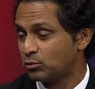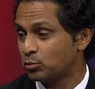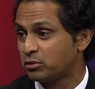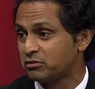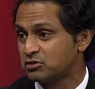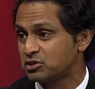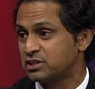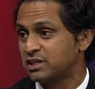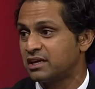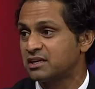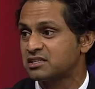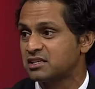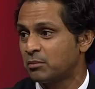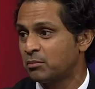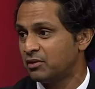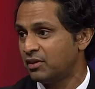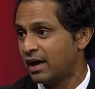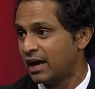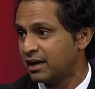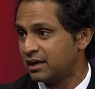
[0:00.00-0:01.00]
And we're seeing some
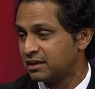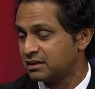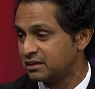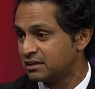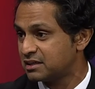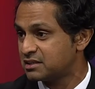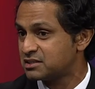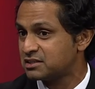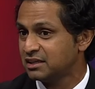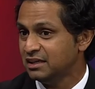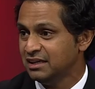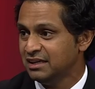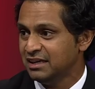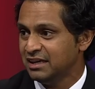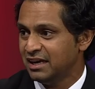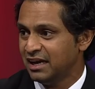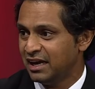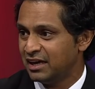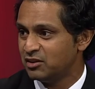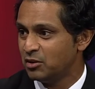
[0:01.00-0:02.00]
of that, at least
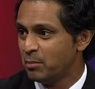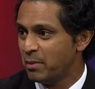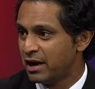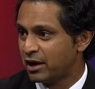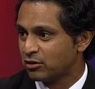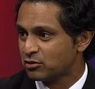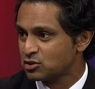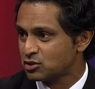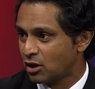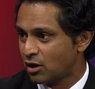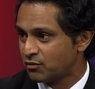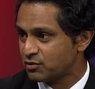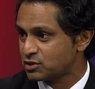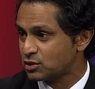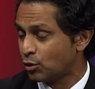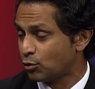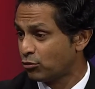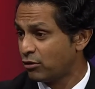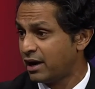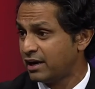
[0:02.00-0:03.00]
in the mayor's office
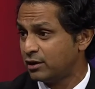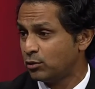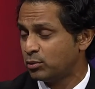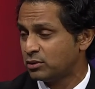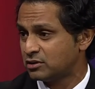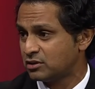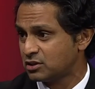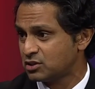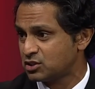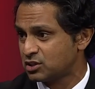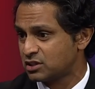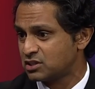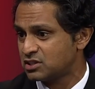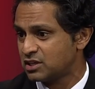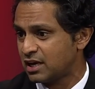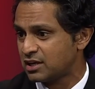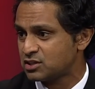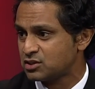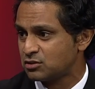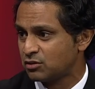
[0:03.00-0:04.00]
already, with the
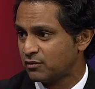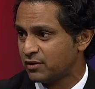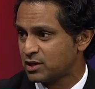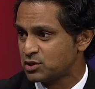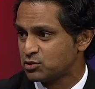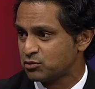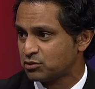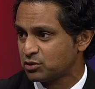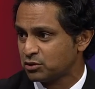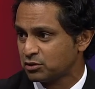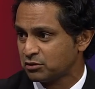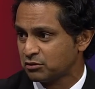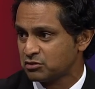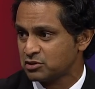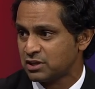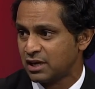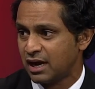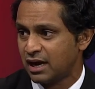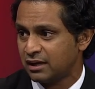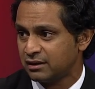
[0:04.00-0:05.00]
success Sylvester Turner
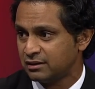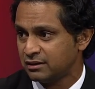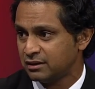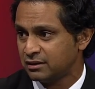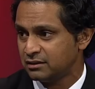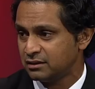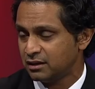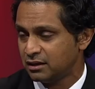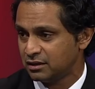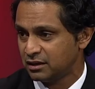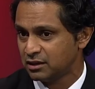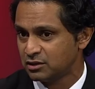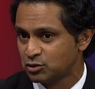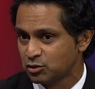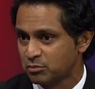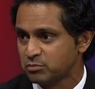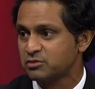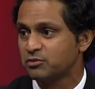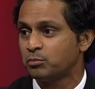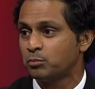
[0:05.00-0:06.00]
has had in, uh, uh, in
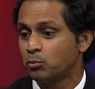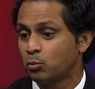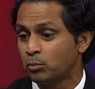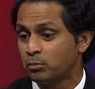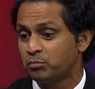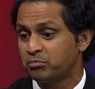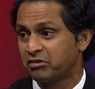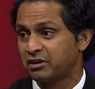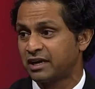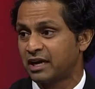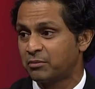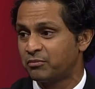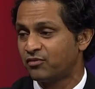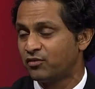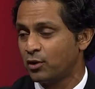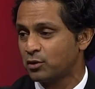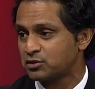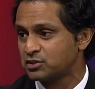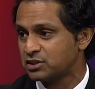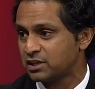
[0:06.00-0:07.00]
terms of bringing
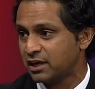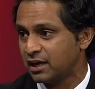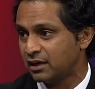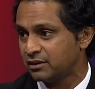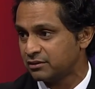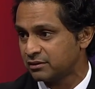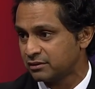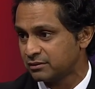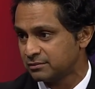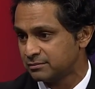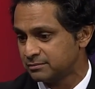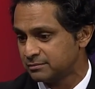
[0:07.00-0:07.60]
folks together.